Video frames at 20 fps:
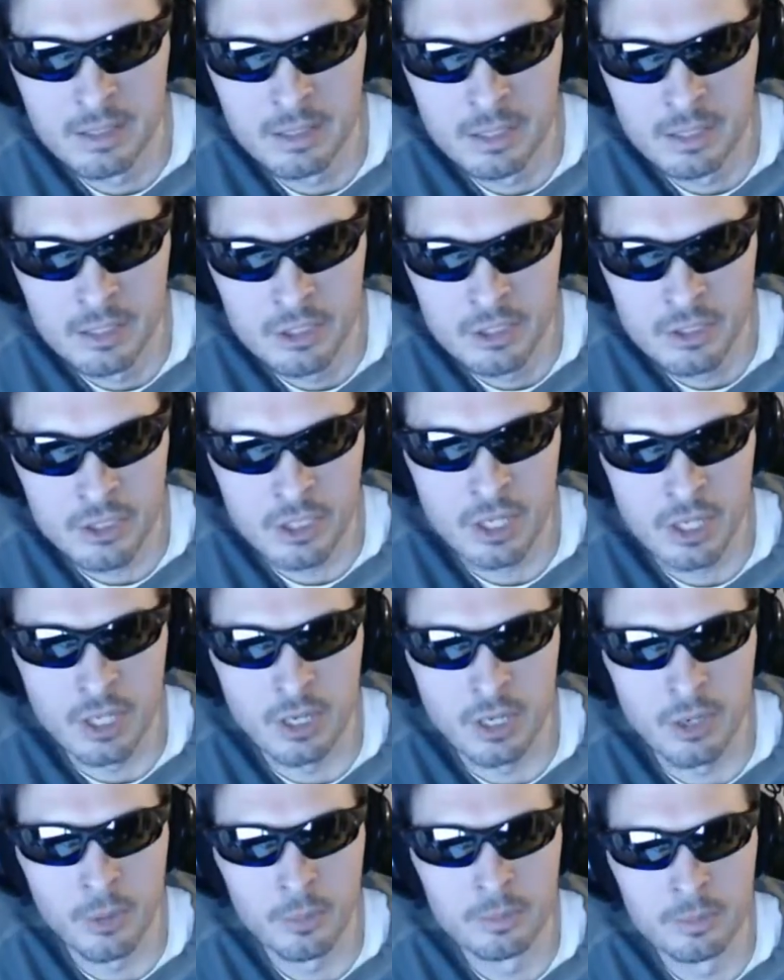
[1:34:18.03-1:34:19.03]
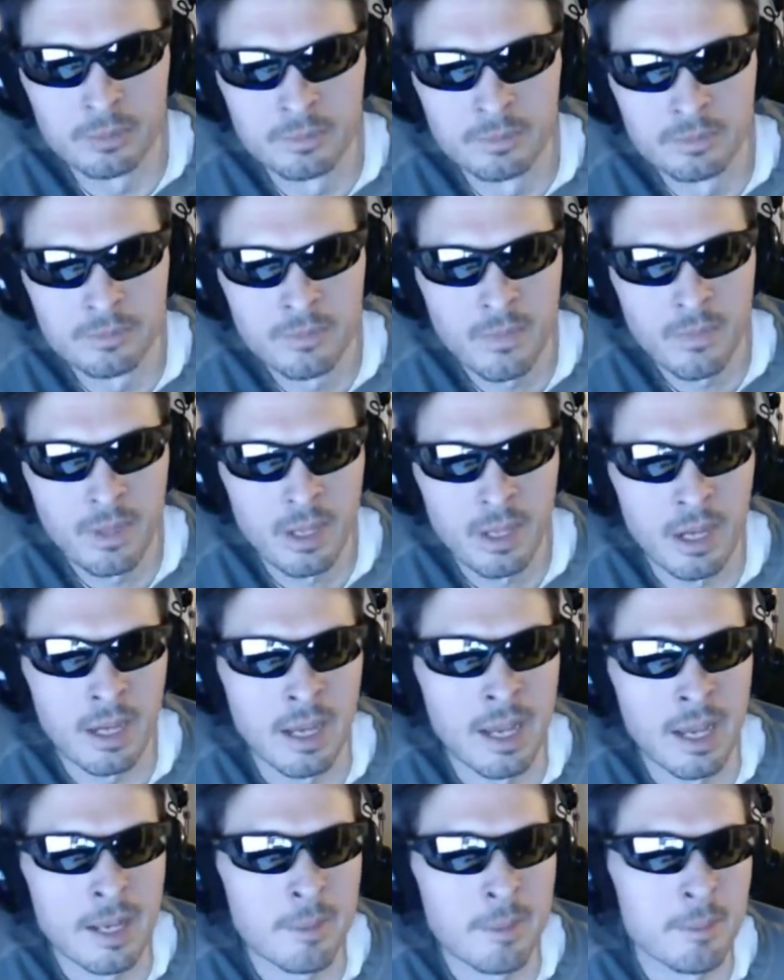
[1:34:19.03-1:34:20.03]
So,
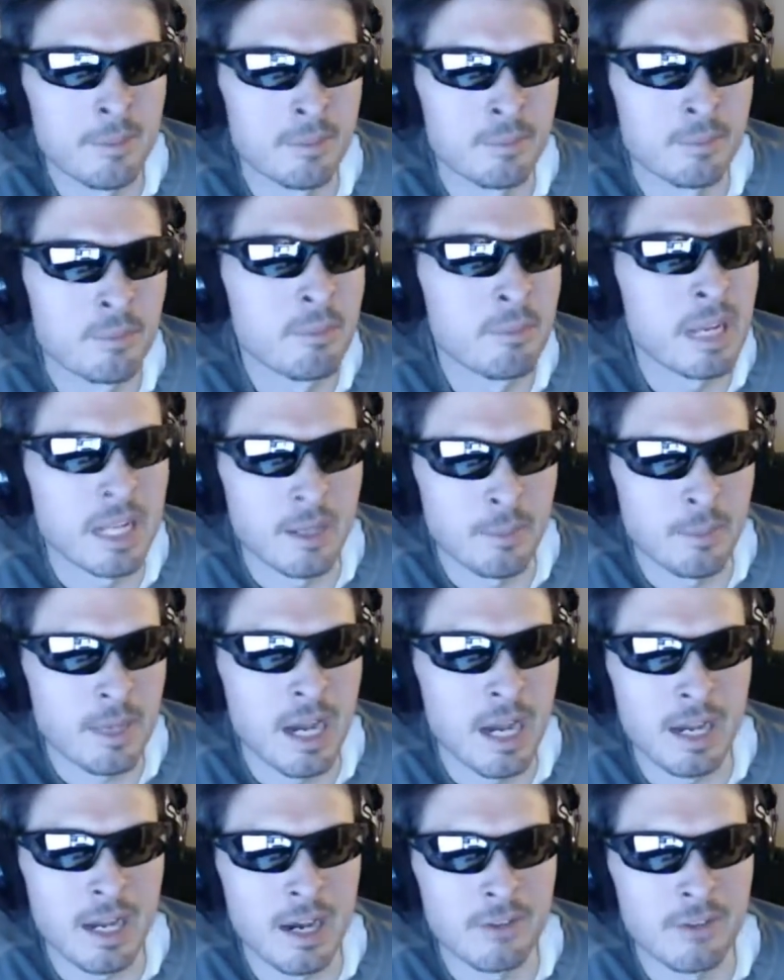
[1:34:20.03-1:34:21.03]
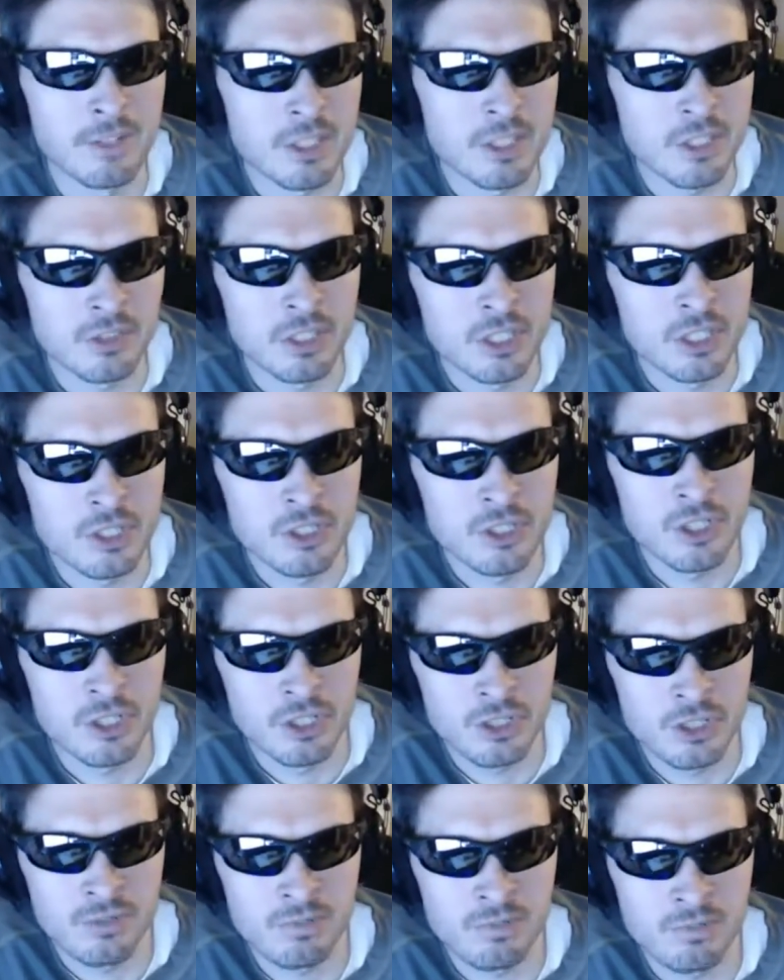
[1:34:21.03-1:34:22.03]
and the medium guy obviously is
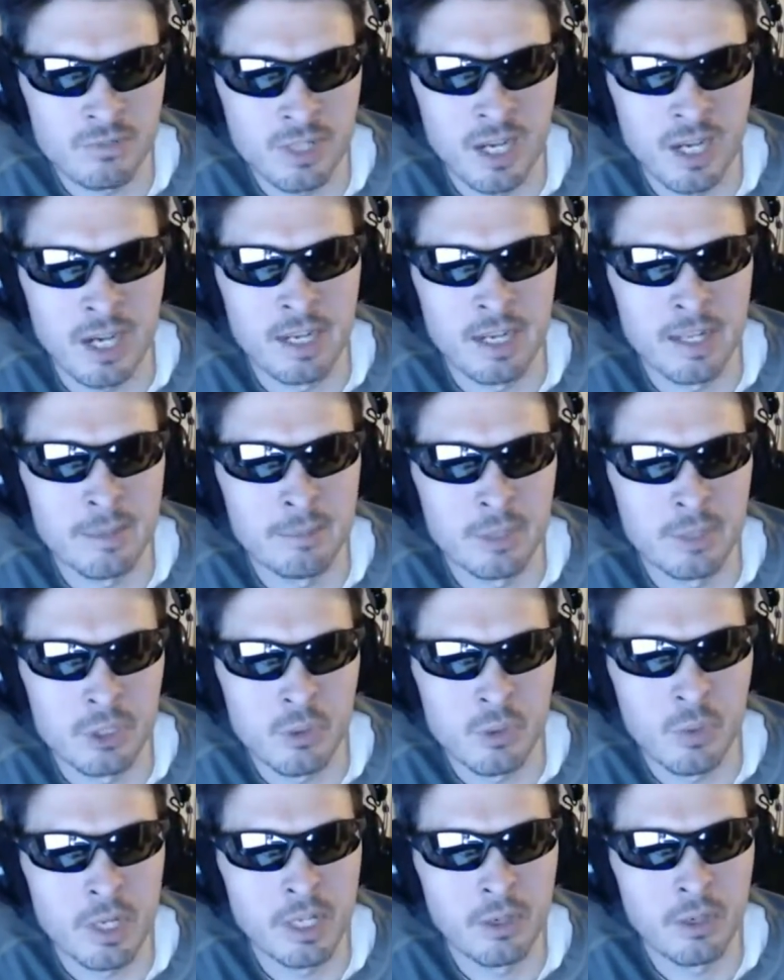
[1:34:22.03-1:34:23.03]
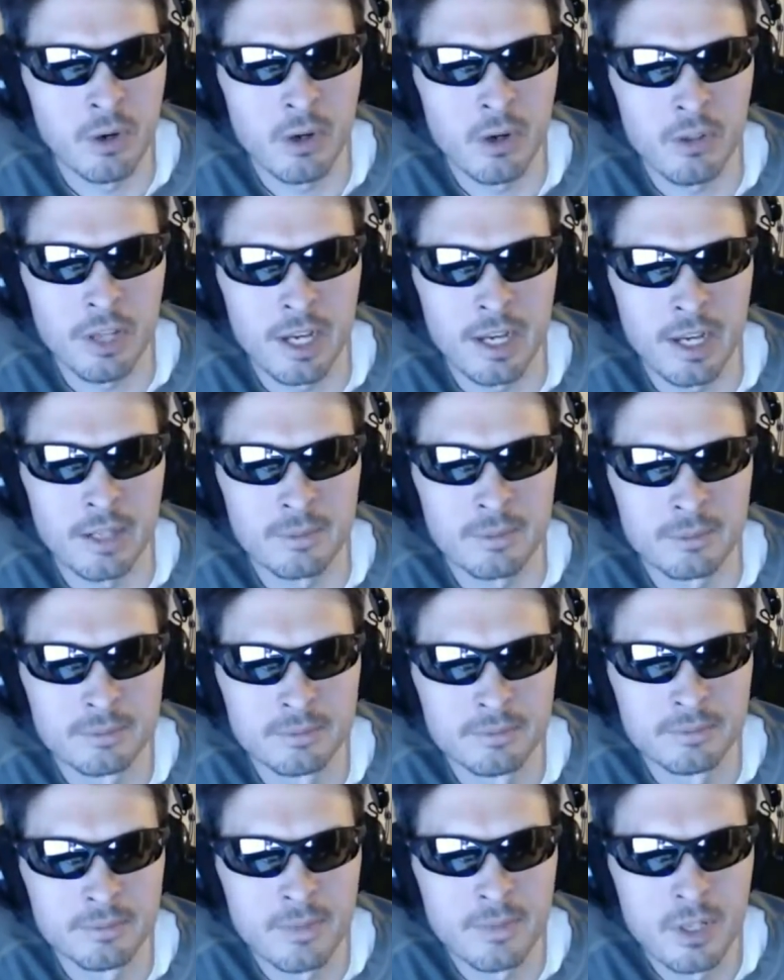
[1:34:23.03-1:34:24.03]
just kind of in between all that.
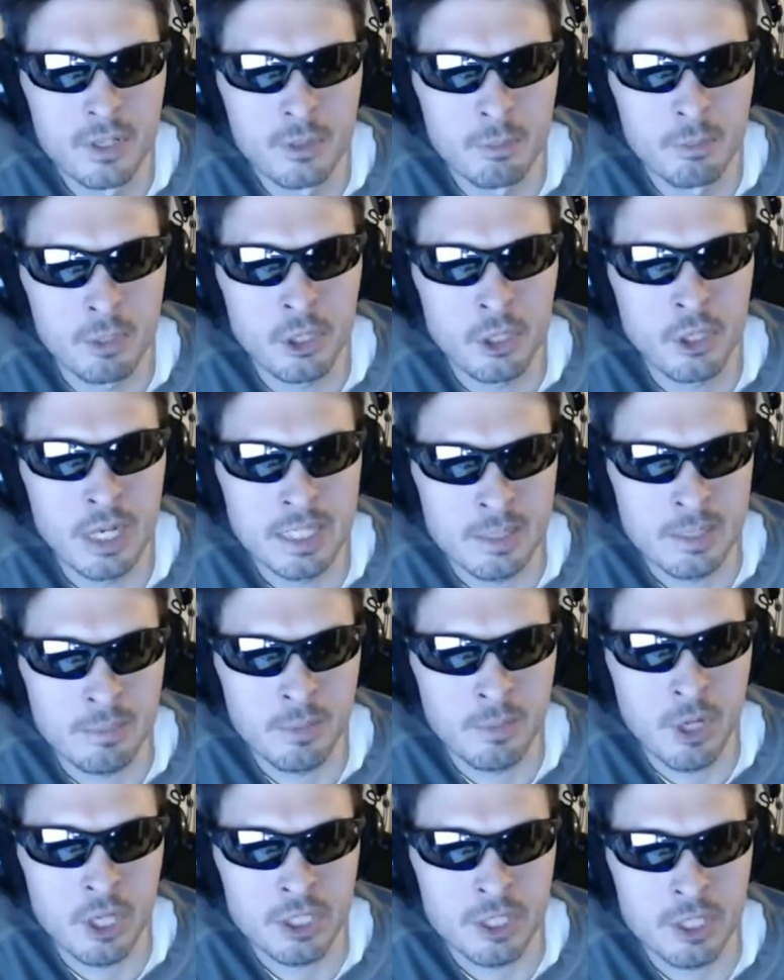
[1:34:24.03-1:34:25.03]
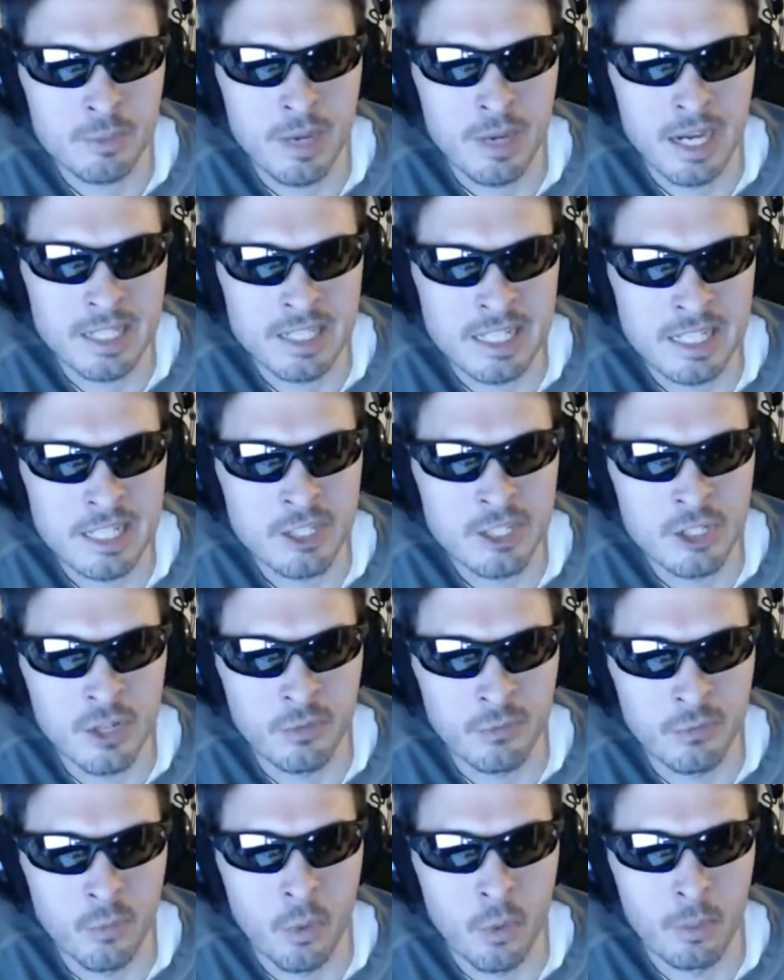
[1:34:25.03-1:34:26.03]
But you got to customize each of the
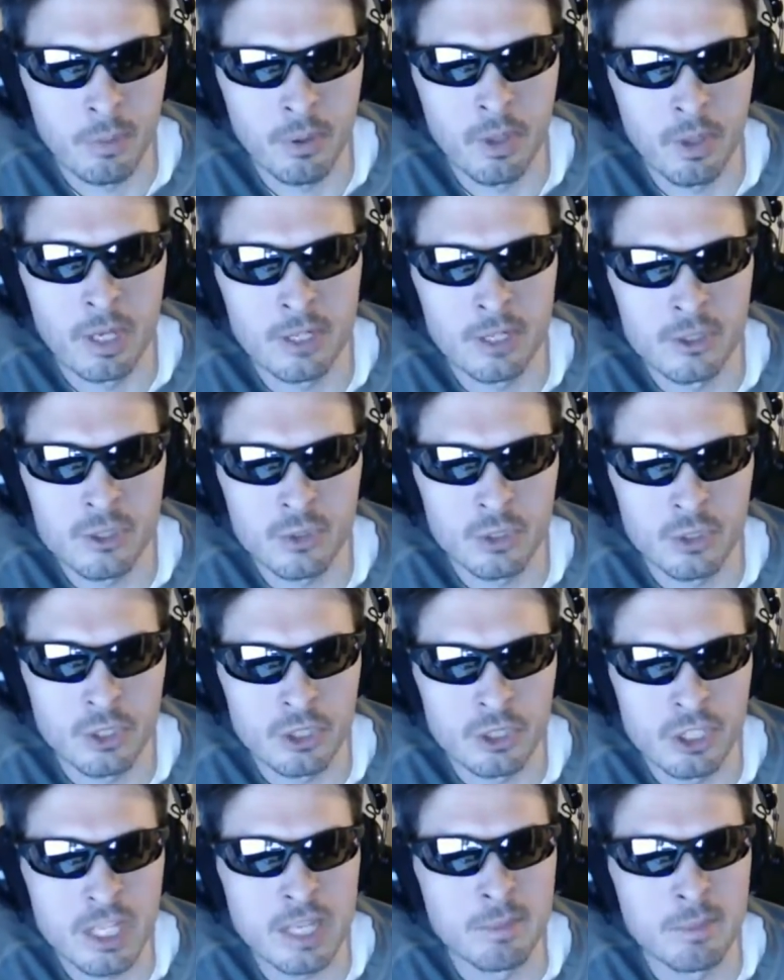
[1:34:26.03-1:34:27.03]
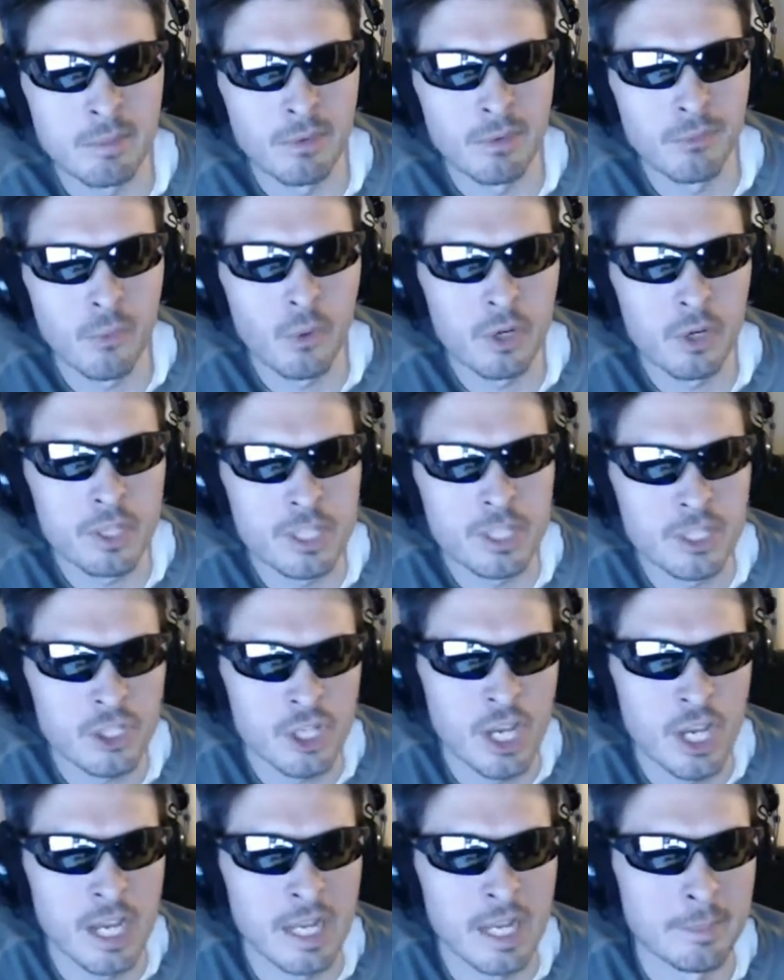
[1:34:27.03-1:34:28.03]
4 players on your team before each
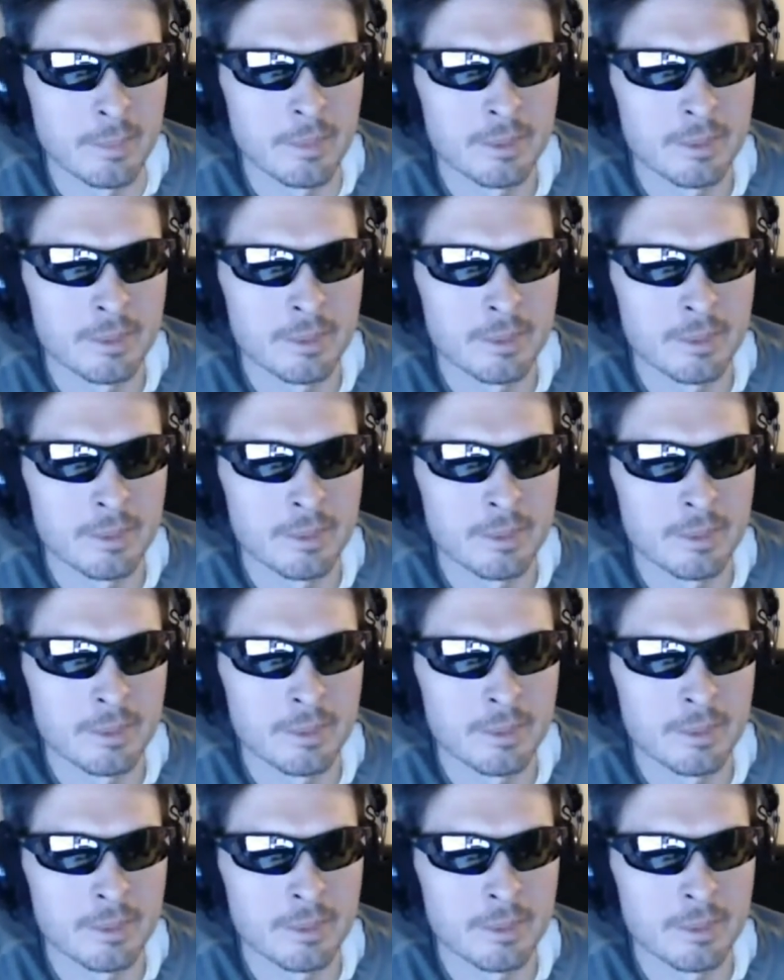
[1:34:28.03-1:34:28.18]
game.